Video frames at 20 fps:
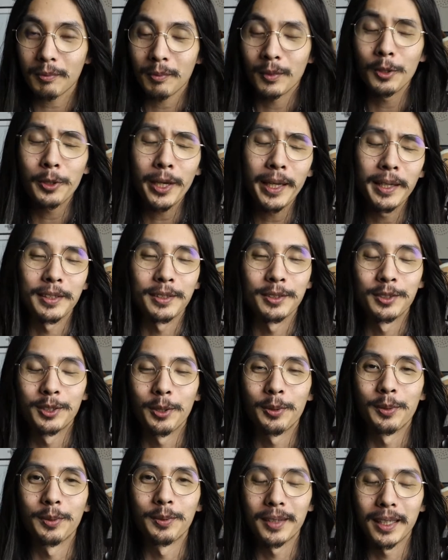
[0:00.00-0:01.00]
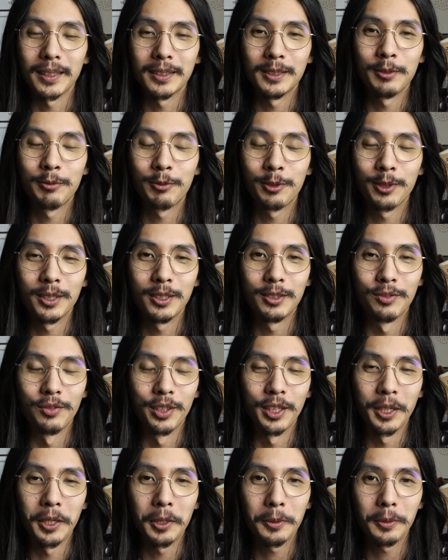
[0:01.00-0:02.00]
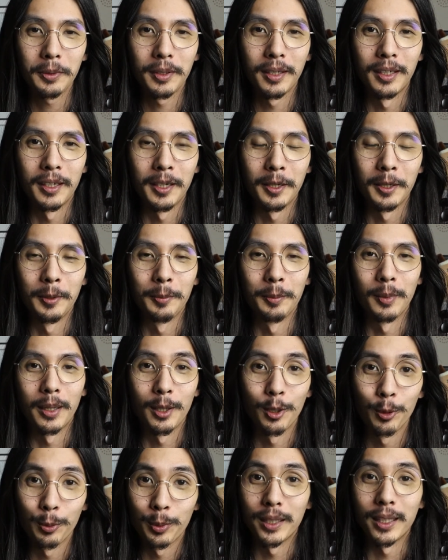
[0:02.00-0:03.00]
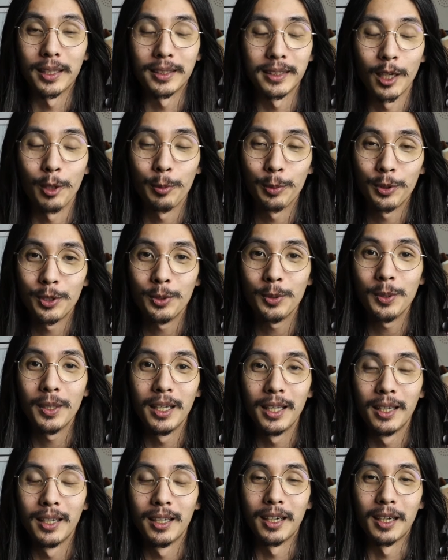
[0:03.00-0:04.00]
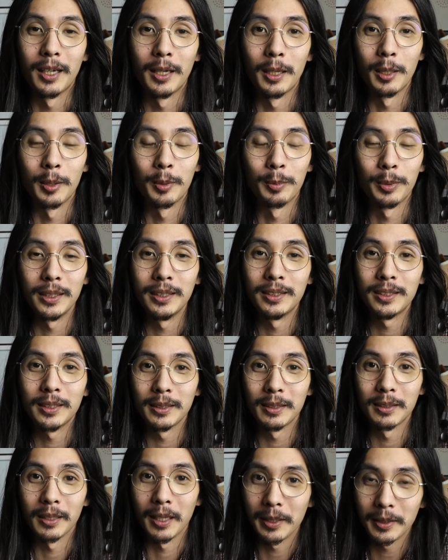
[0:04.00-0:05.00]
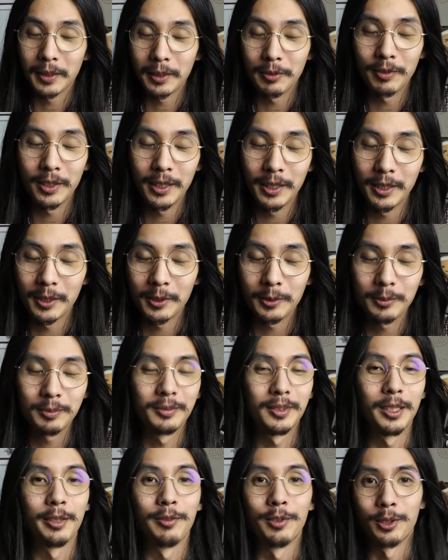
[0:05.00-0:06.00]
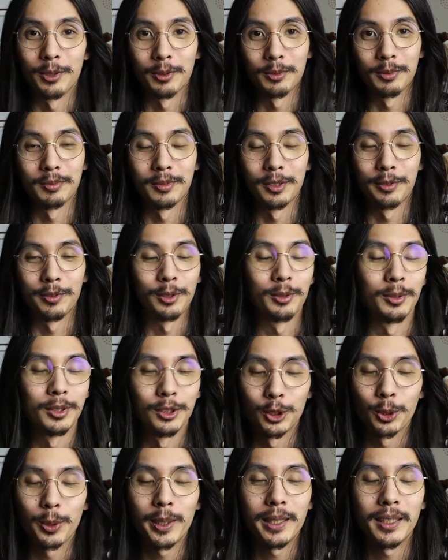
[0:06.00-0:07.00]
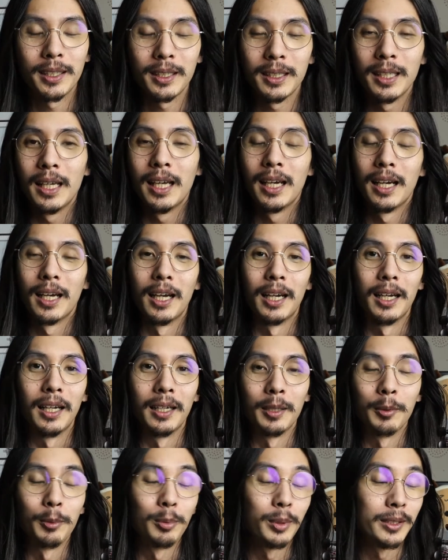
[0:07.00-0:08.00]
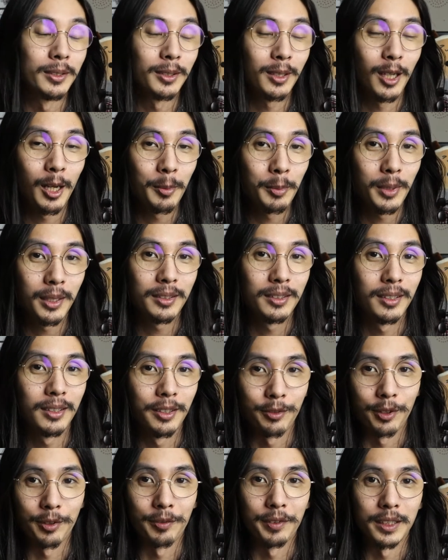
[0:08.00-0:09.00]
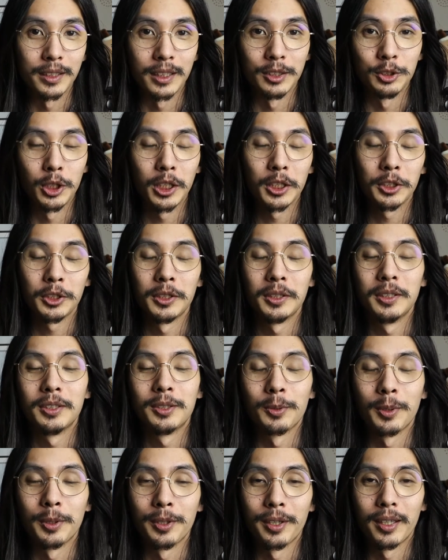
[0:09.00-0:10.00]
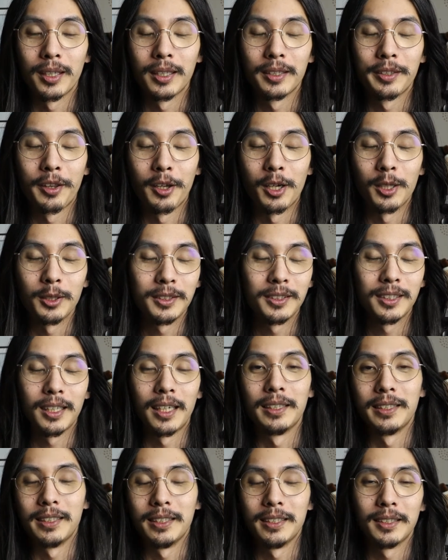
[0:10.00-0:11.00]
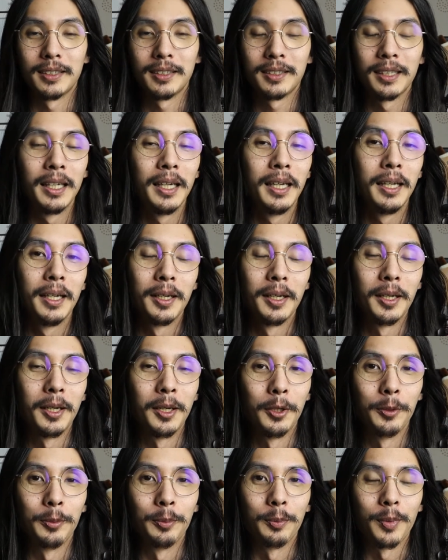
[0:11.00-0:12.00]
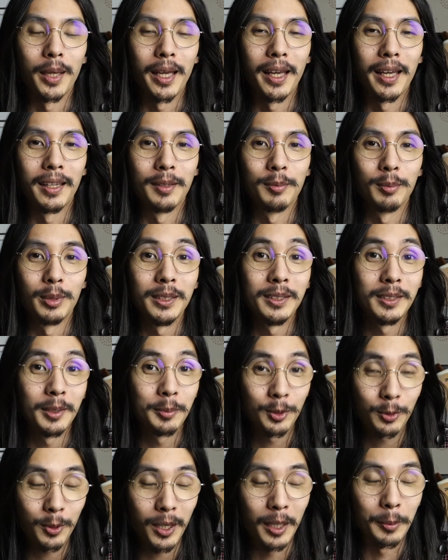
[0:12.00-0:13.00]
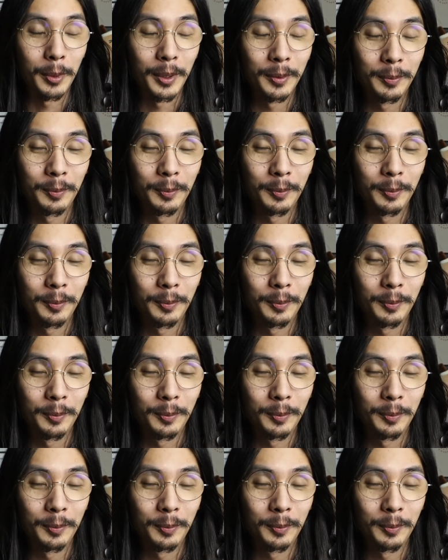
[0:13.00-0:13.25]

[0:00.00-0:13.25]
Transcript: Okay, so that's it for this video. I hope it has helped you. Please like the video if you enjoyed it. Please comment if you have any suggestions or thoughts, ideas, and please subscribe.